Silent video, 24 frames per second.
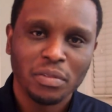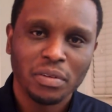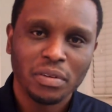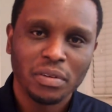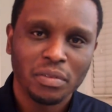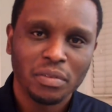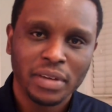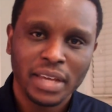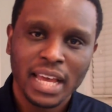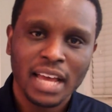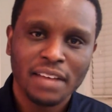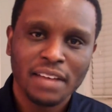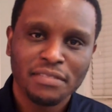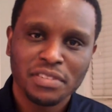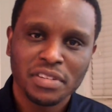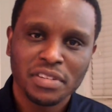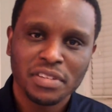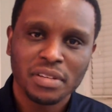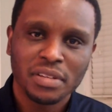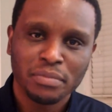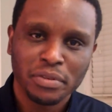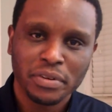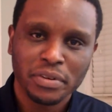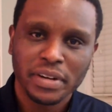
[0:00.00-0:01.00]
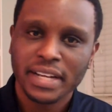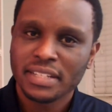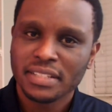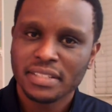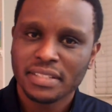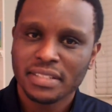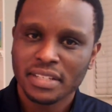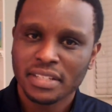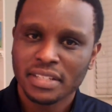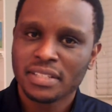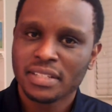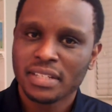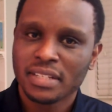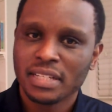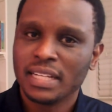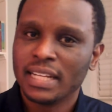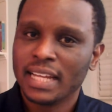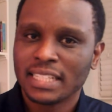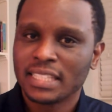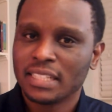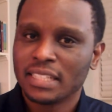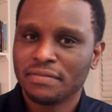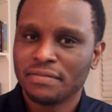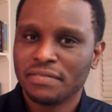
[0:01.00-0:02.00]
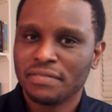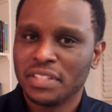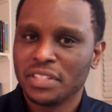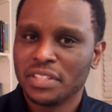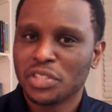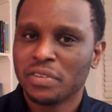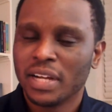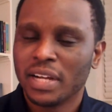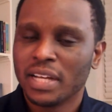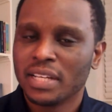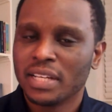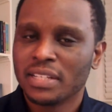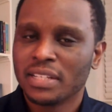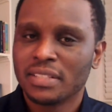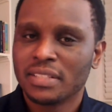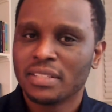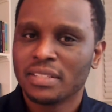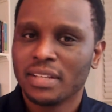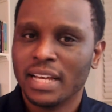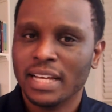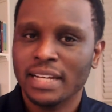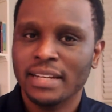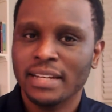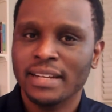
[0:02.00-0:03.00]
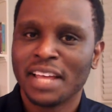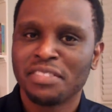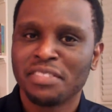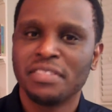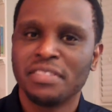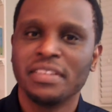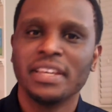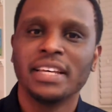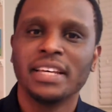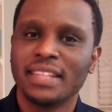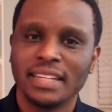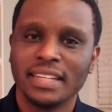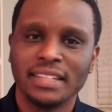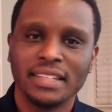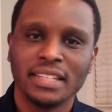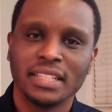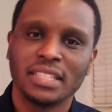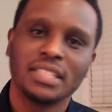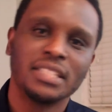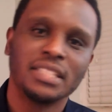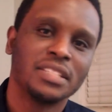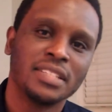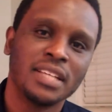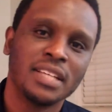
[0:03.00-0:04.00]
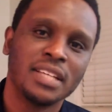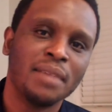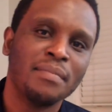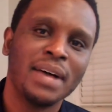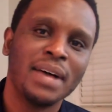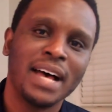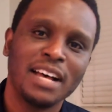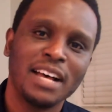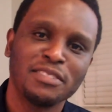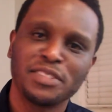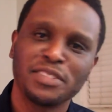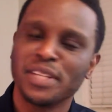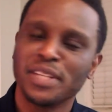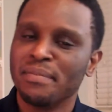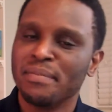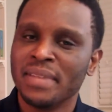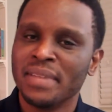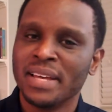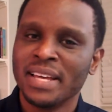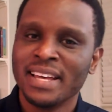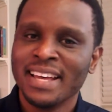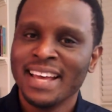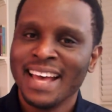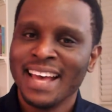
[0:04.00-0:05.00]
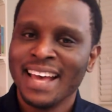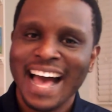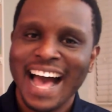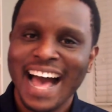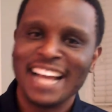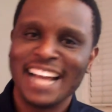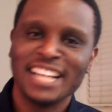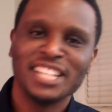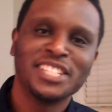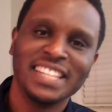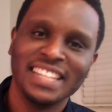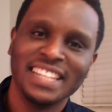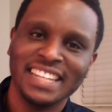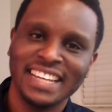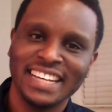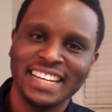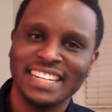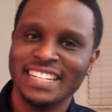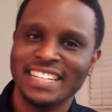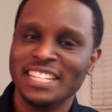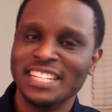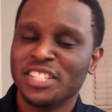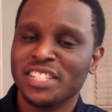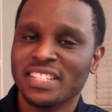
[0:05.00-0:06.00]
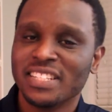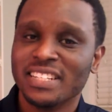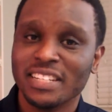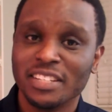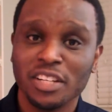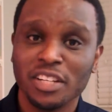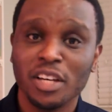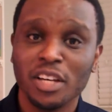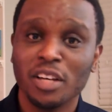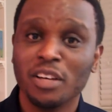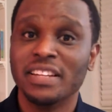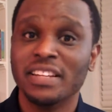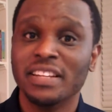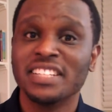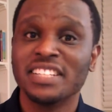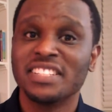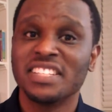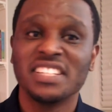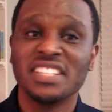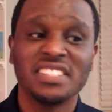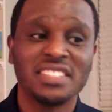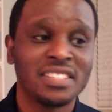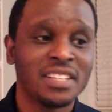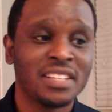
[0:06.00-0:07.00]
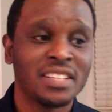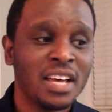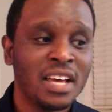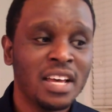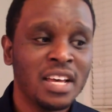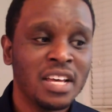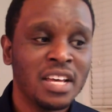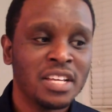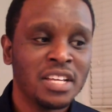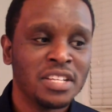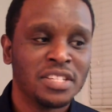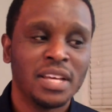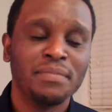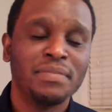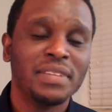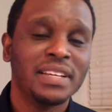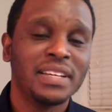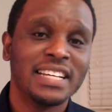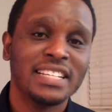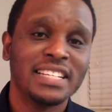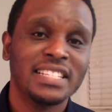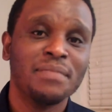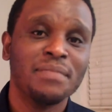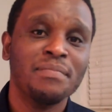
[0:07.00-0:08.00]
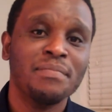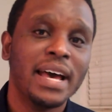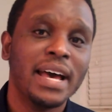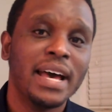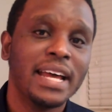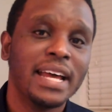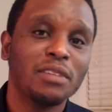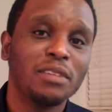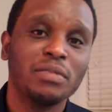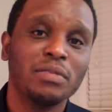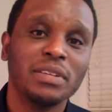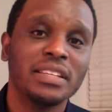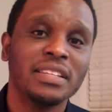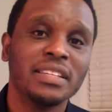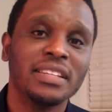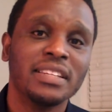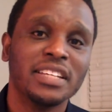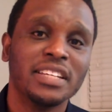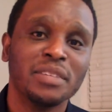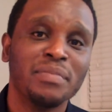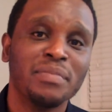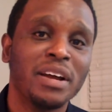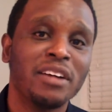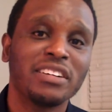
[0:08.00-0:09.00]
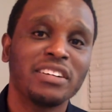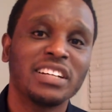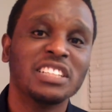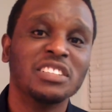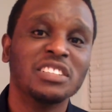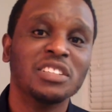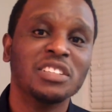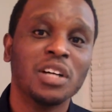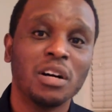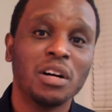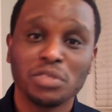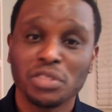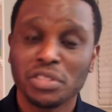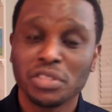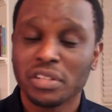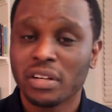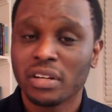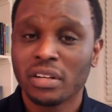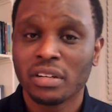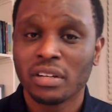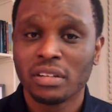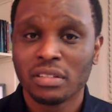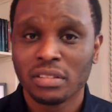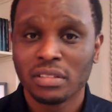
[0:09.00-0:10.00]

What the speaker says: We have to embrace this collective distress and not think that this is somehow some isolated incident. No, this is something that's embedded within the American culture.